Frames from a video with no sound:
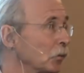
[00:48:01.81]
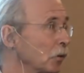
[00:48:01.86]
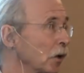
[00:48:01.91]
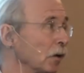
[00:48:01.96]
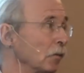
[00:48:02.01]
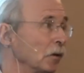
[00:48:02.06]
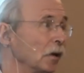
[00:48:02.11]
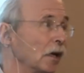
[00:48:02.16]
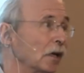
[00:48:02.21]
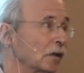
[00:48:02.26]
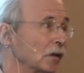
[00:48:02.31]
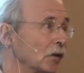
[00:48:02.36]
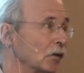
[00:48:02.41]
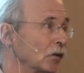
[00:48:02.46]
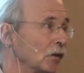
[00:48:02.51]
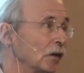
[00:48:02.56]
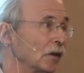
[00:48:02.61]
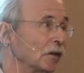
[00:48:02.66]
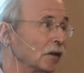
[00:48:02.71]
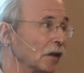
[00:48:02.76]
You're probably not going to
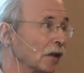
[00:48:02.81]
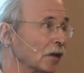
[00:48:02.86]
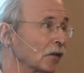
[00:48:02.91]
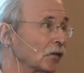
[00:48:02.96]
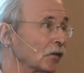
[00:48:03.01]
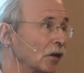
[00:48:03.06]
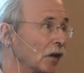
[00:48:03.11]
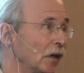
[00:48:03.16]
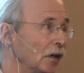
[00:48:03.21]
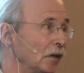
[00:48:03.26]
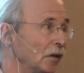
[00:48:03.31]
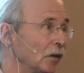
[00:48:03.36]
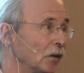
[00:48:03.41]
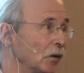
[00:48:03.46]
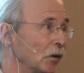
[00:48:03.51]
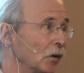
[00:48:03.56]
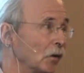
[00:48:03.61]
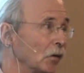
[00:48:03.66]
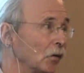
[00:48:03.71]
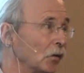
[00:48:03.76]
see it in the next eight
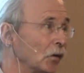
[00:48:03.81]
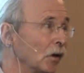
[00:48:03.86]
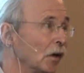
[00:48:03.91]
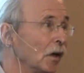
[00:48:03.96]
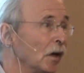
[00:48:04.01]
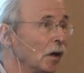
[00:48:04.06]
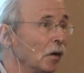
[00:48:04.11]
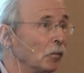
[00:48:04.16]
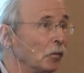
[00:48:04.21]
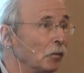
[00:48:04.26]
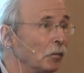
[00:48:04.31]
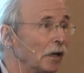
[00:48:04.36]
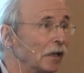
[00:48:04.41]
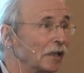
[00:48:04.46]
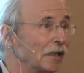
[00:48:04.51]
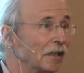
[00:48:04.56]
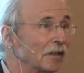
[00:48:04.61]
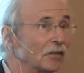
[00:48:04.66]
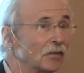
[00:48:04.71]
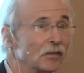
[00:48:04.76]
years. But my
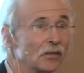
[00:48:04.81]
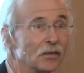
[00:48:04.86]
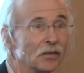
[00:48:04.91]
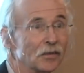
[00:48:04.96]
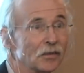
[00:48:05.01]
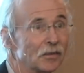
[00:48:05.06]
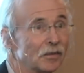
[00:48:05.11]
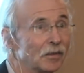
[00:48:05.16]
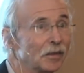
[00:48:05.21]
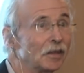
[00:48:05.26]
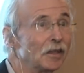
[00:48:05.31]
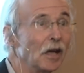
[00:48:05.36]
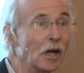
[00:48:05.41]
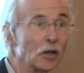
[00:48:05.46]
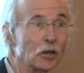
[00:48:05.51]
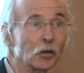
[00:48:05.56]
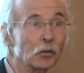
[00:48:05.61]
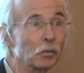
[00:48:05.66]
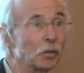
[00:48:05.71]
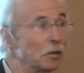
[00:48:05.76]
guess is
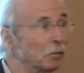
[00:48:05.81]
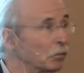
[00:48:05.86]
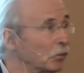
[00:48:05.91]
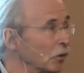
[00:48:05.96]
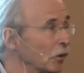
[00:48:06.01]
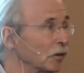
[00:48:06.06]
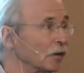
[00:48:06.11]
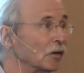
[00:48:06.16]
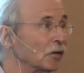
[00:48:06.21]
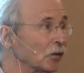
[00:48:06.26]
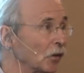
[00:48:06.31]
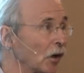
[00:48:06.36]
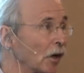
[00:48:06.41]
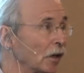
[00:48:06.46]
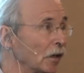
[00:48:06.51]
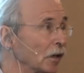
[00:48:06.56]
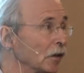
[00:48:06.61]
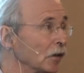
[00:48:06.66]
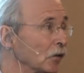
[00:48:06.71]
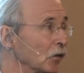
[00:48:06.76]
younger people in this
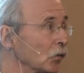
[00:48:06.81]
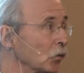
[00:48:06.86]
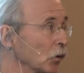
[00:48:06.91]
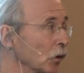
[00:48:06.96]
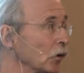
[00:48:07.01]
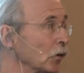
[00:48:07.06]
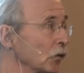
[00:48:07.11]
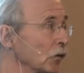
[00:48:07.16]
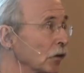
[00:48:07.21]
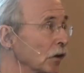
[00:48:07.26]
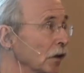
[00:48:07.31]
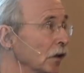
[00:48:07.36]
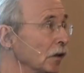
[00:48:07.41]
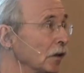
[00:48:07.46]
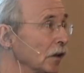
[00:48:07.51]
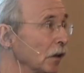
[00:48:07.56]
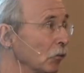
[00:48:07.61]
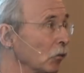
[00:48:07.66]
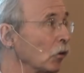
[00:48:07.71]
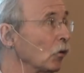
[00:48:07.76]
audience will see it
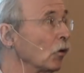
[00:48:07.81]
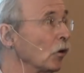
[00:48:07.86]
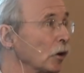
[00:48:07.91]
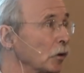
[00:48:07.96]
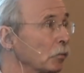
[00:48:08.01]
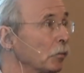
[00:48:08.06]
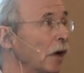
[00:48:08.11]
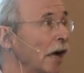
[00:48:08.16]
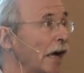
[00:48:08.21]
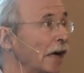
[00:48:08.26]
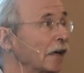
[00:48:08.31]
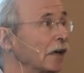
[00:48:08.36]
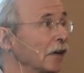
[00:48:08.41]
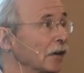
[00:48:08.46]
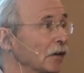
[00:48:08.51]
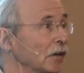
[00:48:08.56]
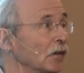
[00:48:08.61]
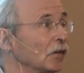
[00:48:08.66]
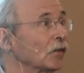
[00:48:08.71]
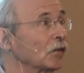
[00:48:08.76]
and will look back
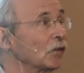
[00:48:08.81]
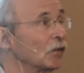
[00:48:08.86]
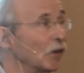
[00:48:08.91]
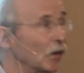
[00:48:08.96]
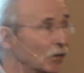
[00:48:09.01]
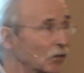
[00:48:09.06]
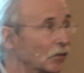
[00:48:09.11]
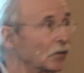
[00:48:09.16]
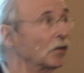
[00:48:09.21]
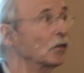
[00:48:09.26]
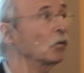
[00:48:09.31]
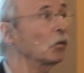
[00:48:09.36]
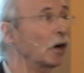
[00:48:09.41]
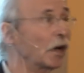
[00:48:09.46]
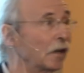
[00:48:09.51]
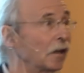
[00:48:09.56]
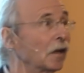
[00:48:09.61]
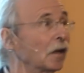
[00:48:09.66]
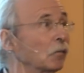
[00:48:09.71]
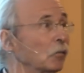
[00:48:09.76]
on this just in the
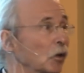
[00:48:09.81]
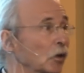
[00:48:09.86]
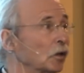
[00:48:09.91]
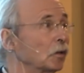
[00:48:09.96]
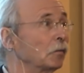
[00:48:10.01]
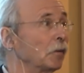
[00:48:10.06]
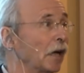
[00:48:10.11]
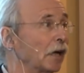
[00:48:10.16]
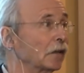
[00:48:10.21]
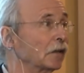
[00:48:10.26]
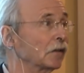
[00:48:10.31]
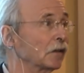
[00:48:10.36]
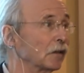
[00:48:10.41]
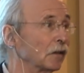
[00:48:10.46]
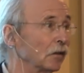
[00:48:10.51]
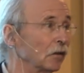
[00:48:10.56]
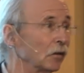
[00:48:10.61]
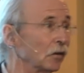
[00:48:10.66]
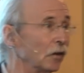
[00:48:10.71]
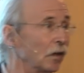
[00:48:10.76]
way that I'm looking back on the
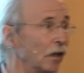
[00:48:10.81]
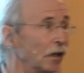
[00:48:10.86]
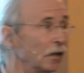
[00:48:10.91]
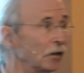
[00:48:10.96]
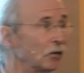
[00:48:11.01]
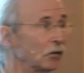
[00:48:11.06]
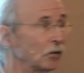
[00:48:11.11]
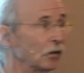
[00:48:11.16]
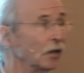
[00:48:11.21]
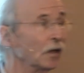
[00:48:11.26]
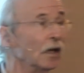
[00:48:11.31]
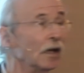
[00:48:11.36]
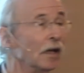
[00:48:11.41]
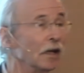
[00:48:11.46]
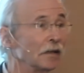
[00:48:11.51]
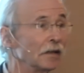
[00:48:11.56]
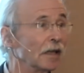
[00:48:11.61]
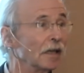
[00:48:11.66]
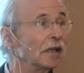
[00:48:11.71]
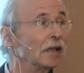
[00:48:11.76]
Gilded Age.
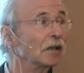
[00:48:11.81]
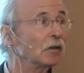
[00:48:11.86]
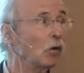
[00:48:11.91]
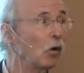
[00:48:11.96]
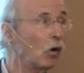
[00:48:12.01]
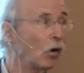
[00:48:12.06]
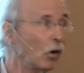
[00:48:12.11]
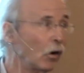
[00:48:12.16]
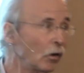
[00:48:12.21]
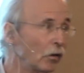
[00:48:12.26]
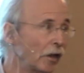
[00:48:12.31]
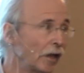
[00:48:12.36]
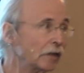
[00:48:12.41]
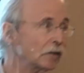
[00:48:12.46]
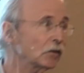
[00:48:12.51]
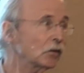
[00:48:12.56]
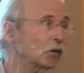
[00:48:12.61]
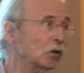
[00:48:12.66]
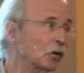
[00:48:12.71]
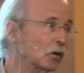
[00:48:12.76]
That in all
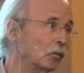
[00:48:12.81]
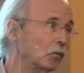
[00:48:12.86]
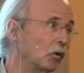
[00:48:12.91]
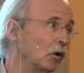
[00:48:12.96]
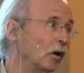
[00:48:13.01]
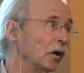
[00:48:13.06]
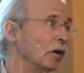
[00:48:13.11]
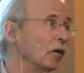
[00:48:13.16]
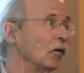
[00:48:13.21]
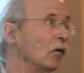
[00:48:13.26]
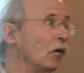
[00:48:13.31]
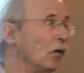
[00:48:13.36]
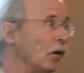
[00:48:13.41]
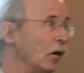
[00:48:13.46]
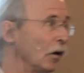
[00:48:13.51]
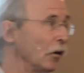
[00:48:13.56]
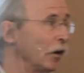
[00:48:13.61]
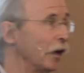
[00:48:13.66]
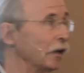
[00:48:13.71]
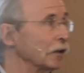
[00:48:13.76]
that turmoil,
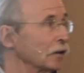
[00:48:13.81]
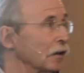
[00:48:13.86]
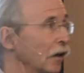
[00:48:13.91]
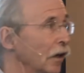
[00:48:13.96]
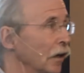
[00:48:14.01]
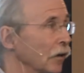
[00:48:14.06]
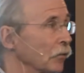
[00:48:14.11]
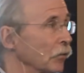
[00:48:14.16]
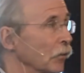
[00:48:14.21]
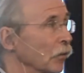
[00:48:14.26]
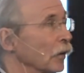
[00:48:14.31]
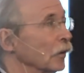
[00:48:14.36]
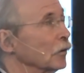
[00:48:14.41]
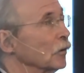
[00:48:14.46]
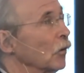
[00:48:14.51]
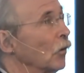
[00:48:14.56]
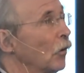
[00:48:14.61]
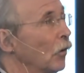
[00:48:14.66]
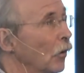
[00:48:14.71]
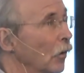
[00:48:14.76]
all that
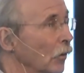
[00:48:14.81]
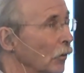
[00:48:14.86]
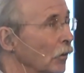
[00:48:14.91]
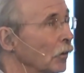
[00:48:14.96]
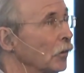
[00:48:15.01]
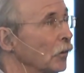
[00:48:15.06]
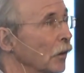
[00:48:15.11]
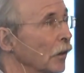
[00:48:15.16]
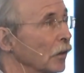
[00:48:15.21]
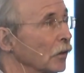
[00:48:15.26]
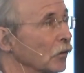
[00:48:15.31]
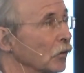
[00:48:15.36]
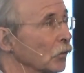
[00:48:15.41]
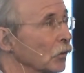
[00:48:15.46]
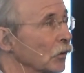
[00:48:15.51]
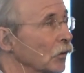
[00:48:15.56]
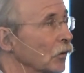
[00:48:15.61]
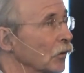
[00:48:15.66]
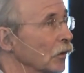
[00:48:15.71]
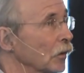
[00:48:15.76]
conflict, all the things
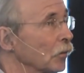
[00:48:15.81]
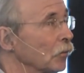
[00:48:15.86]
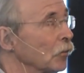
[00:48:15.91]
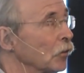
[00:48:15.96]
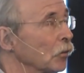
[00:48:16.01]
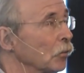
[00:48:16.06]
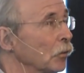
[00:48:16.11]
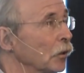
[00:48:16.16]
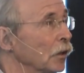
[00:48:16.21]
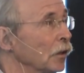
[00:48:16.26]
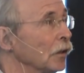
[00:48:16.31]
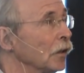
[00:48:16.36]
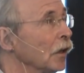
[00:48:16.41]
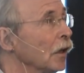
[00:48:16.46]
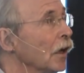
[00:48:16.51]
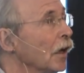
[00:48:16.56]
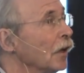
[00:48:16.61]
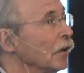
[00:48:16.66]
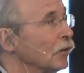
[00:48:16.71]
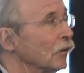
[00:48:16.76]
which seemed to be
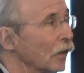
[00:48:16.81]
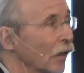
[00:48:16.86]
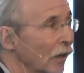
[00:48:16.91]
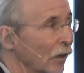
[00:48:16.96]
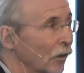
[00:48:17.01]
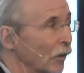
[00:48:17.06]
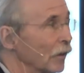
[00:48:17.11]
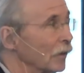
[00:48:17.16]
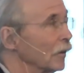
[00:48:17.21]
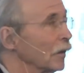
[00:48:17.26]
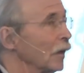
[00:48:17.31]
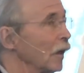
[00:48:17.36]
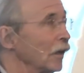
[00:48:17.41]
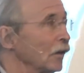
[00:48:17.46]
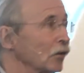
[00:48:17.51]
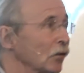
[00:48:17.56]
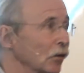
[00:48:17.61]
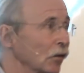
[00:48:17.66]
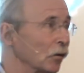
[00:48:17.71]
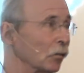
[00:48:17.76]
tearing the
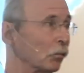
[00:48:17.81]
nation